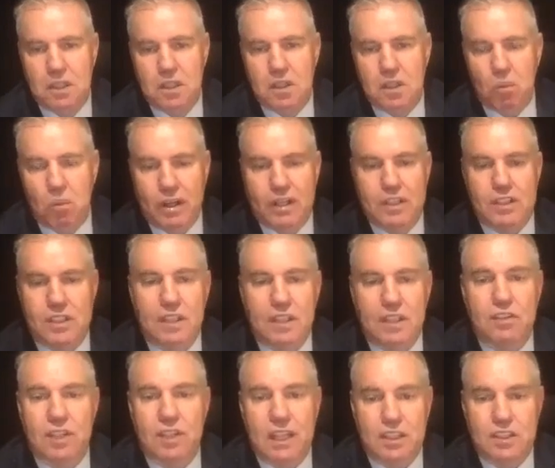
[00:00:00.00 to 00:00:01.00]
We dig
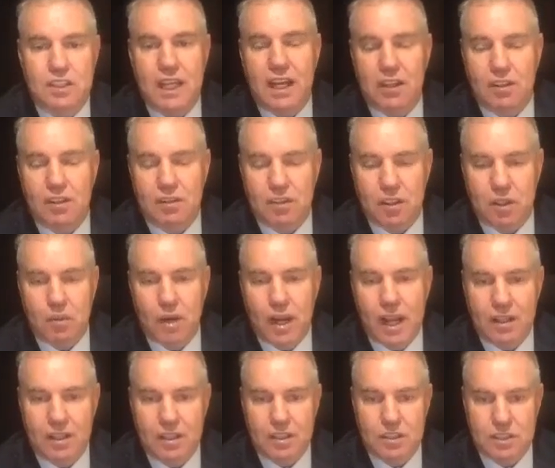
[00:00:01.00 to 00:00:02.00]
things out of the ground
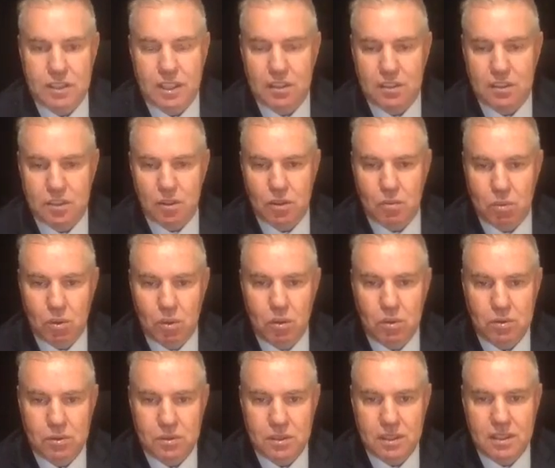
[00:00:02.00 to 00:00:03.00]
and sell it to the
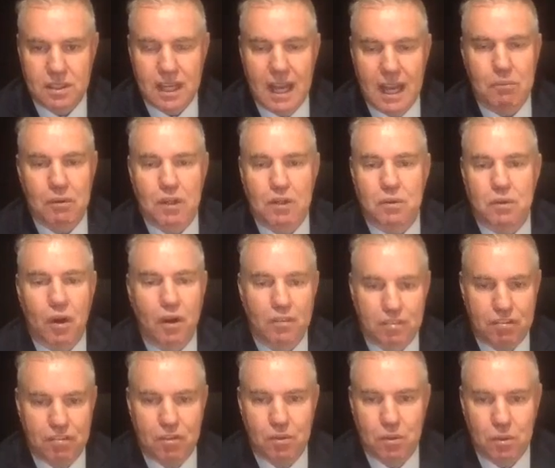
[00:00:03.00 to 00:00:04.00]
world, and we grow
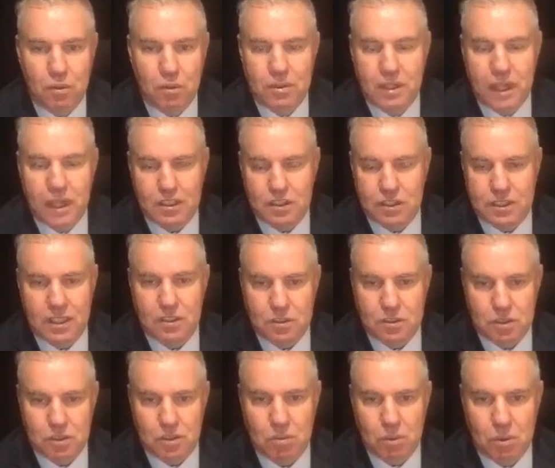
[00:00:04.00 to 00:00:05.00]
food and sell it
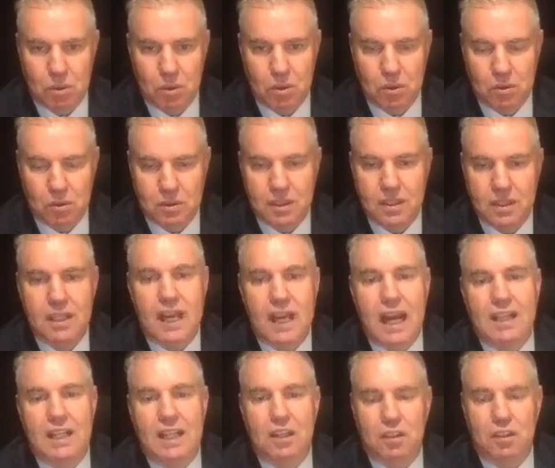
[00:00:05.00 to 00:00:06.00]
to the world.
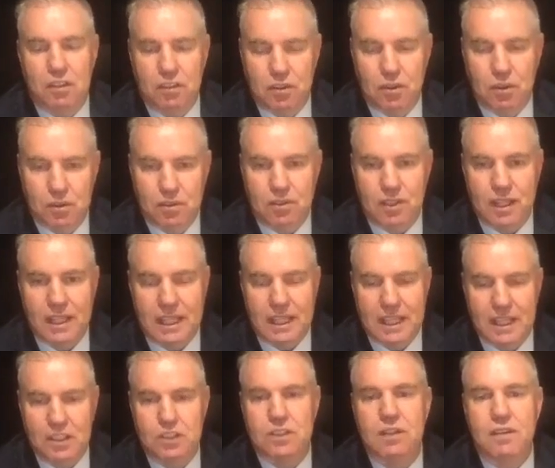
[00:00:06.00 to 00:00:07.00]
And then the third thing
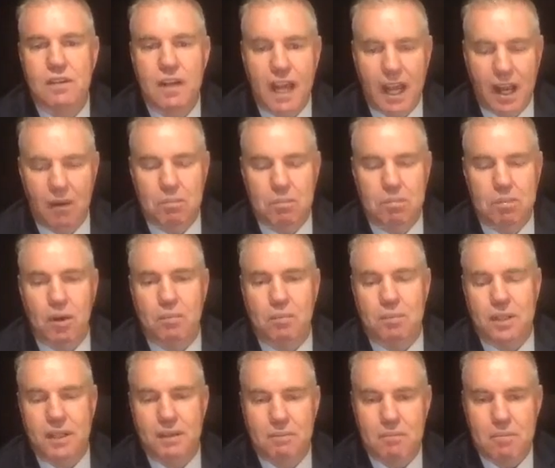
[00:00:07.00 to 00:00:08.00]
is our
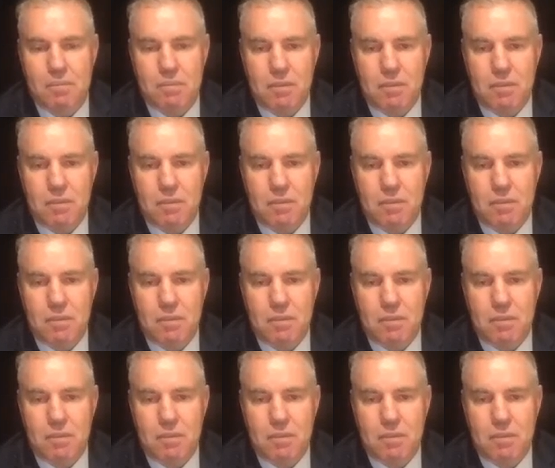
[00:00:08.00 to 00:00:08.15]
property.